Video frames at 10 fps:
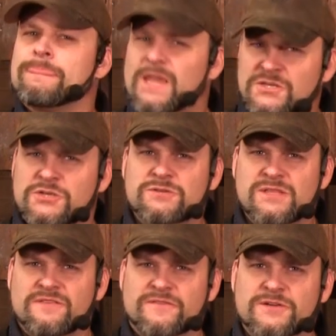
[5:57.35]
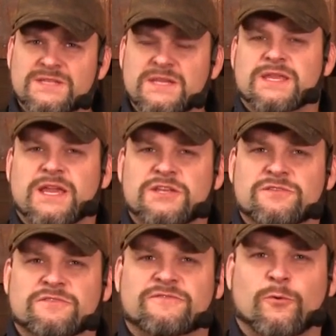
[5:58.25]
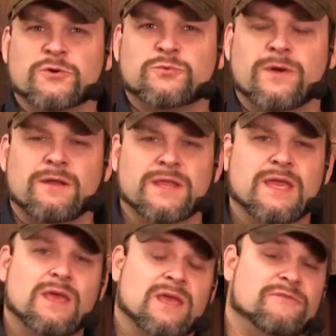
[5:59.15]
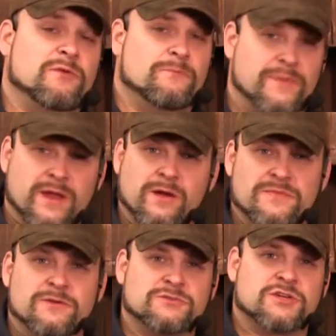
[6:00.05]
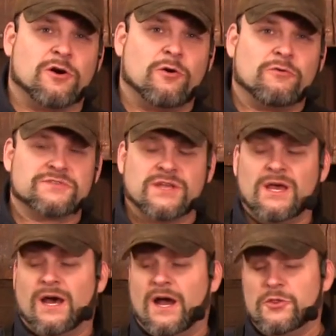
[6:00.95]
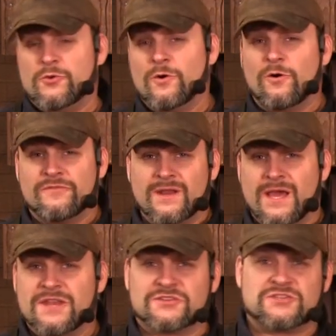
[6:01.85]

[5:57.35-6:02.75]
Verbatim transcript: That's usually the first indication of the forge welding. If you bury it in those coals, uh, you go over to light a